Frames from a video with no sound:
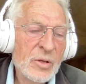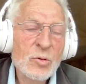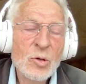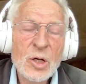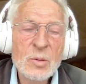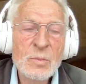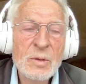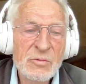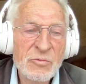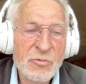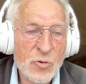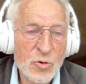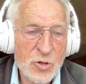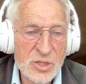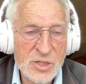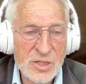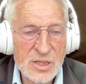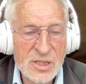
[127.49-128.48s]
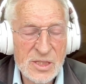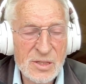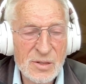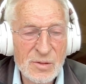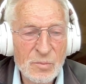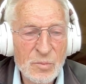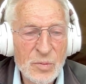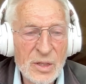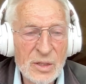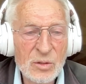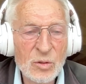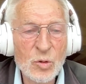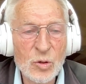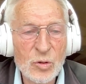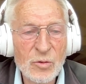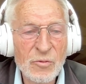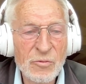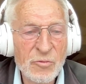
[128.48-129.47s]
we talk about forces,
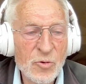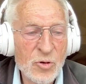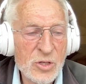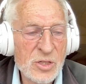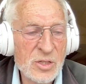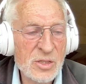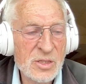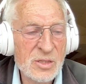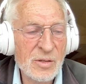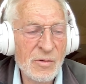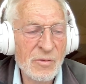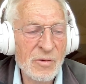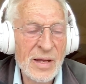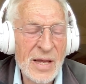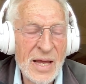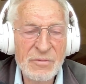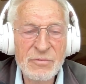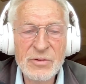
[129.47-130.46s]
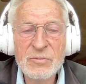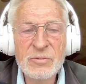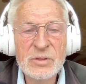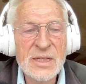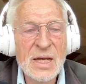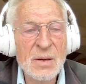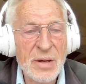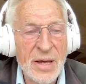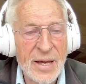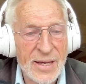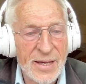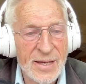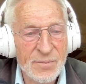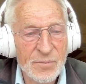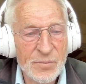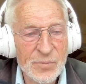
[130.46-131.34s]
but look, forces, F equals ma.